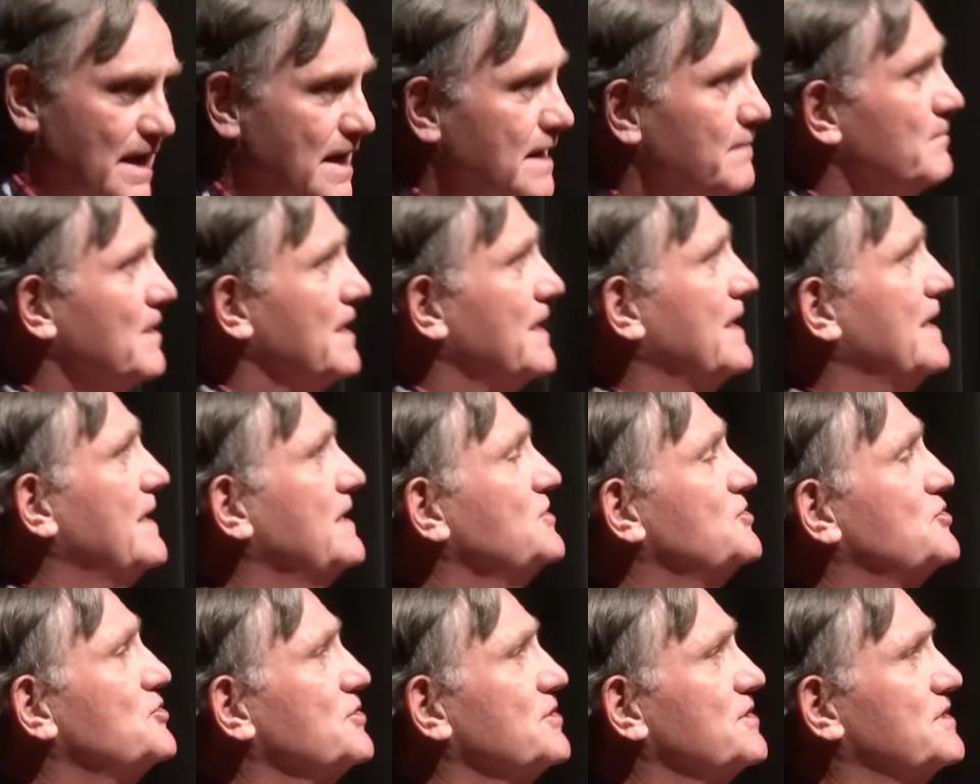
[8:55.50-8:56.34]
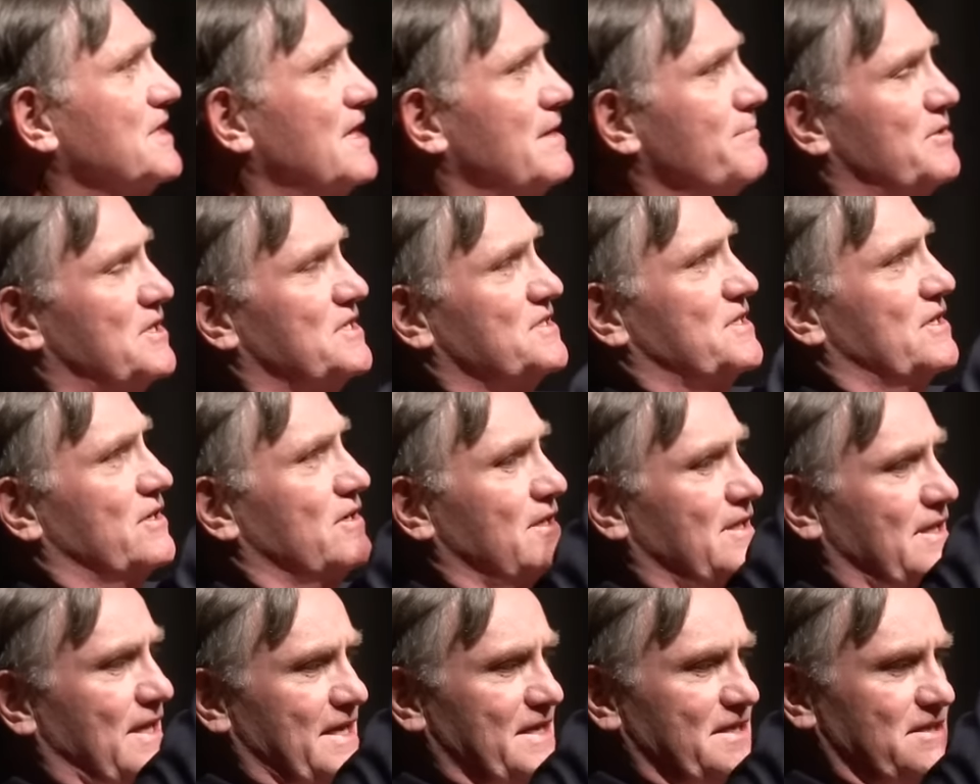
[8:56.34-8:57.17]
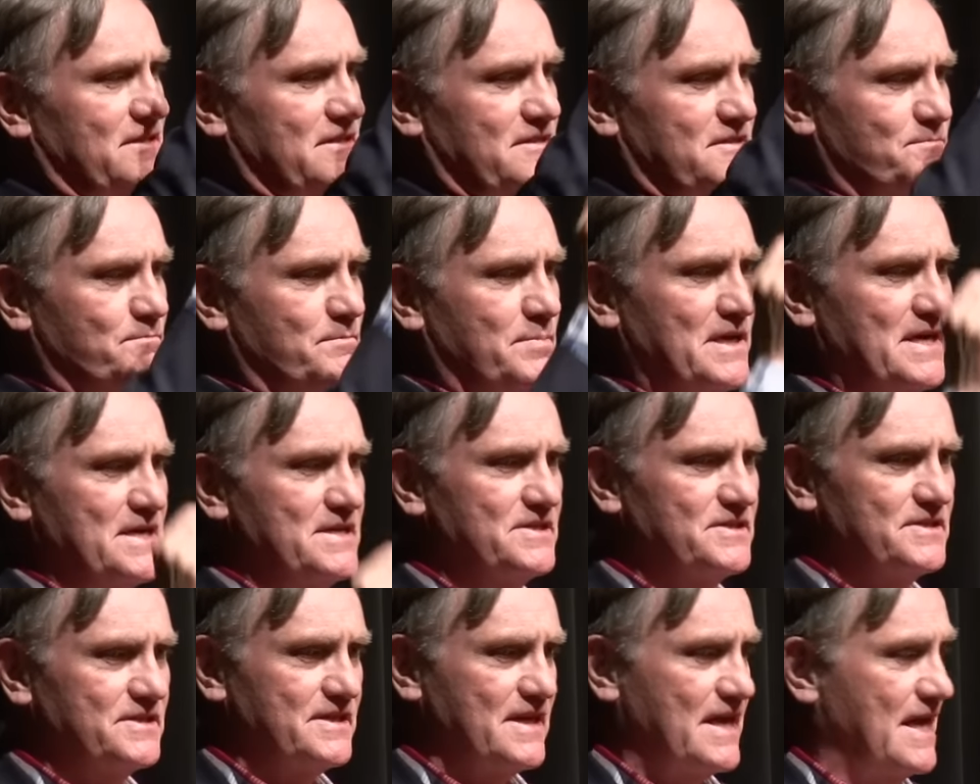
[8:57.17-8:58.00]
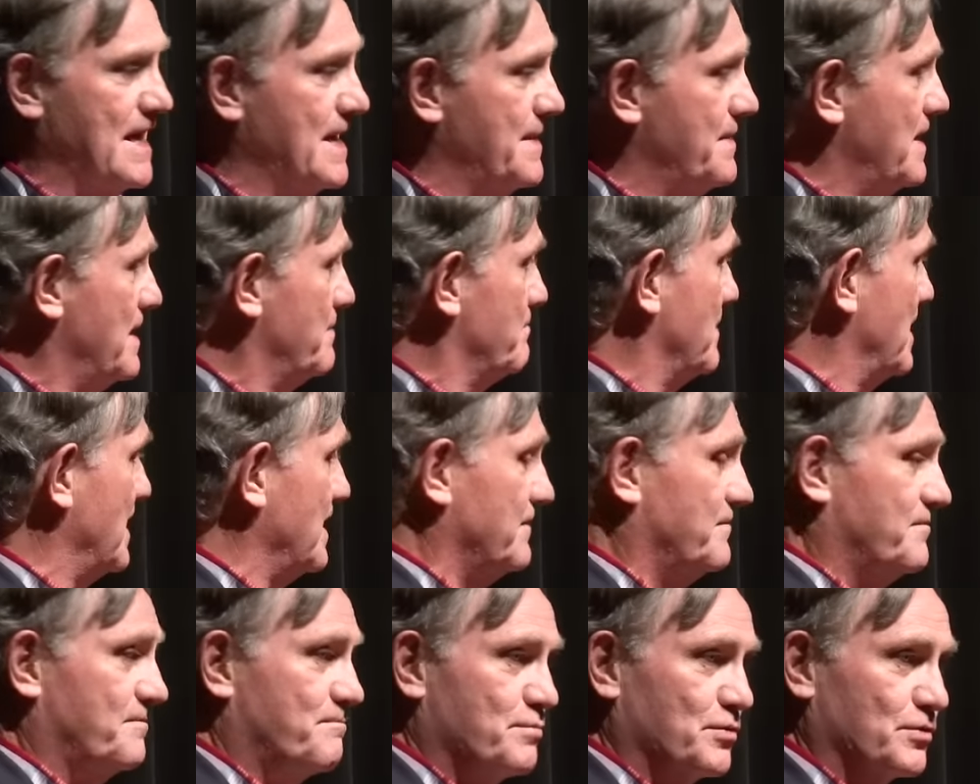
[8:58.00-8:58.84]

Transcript: and my head jerked up because our lights buzzed and then my